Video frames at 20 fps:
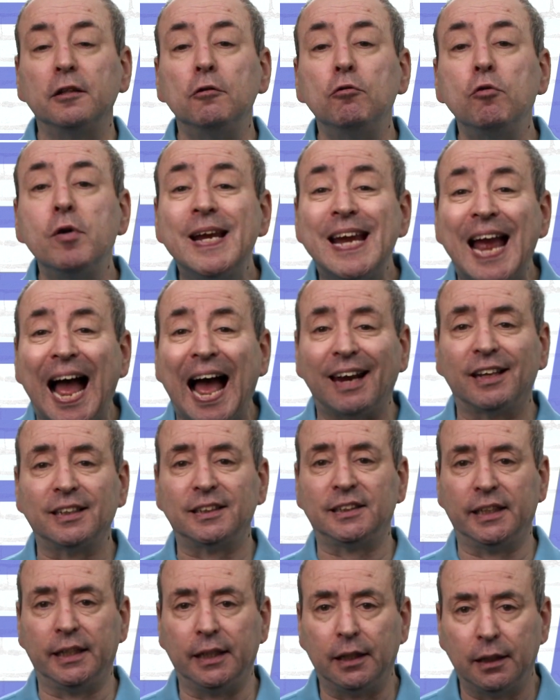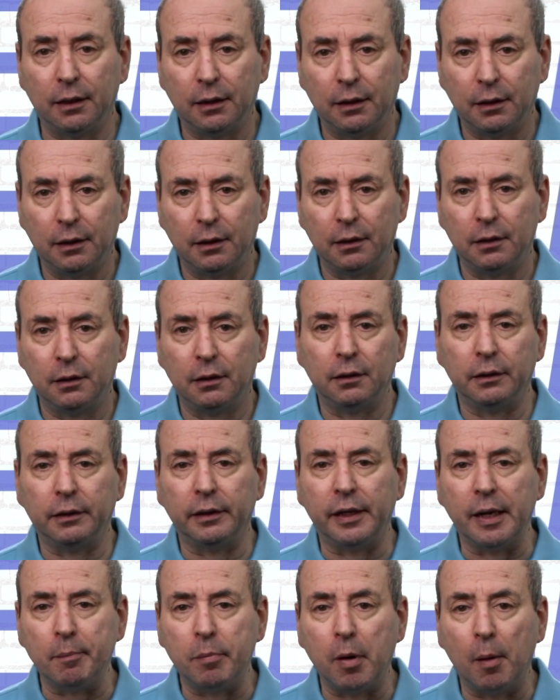the reality
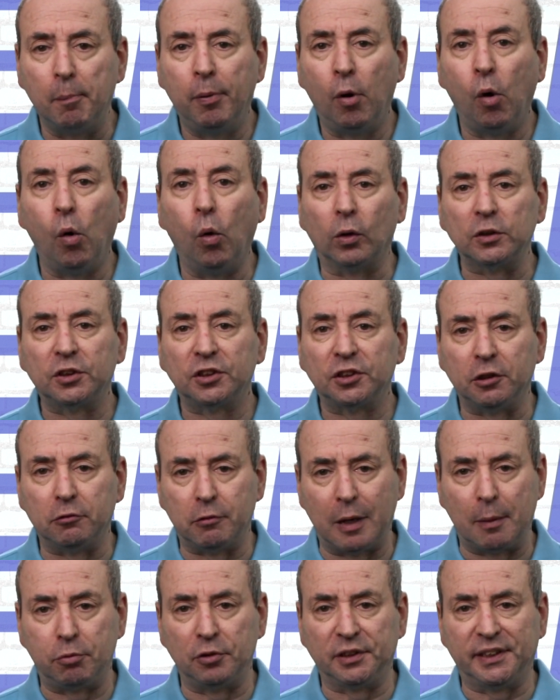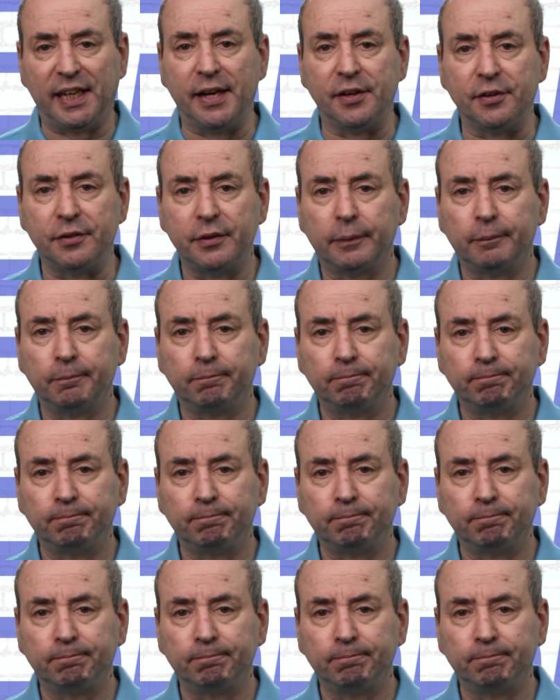that it purports to represent?